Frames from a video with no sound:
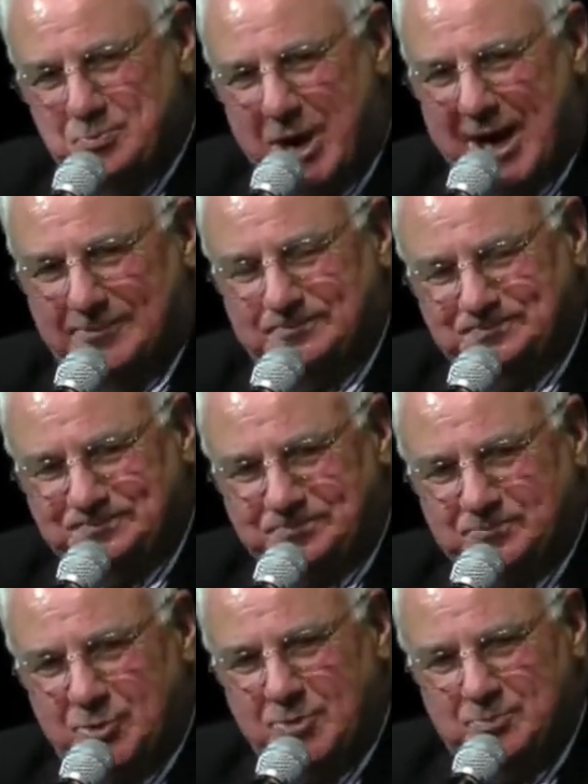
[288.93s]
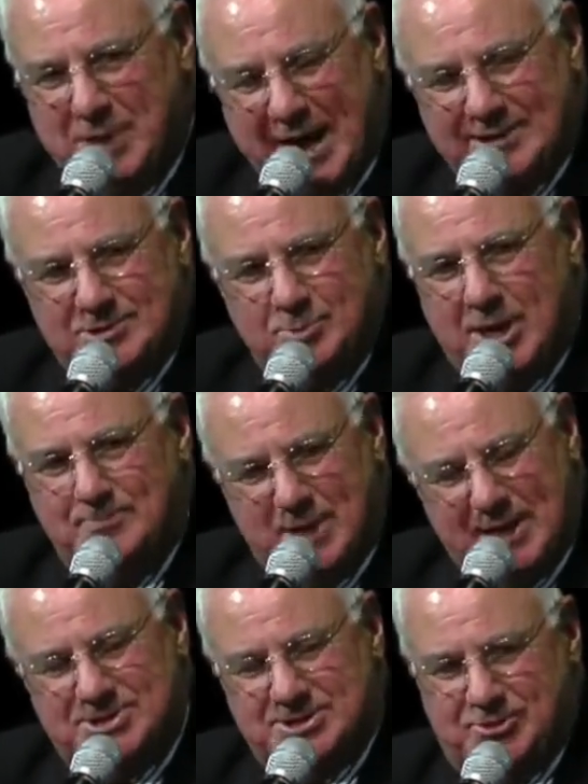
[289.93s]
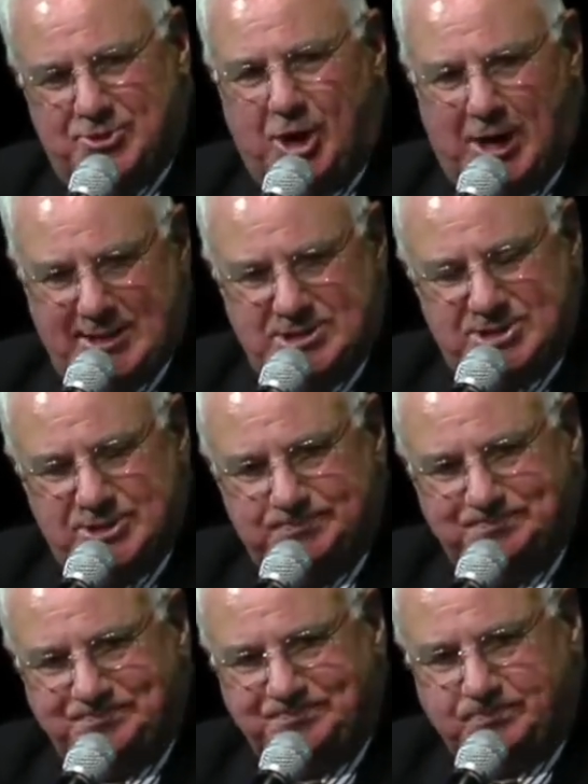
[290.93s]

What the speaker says: But back to my basic thoughts.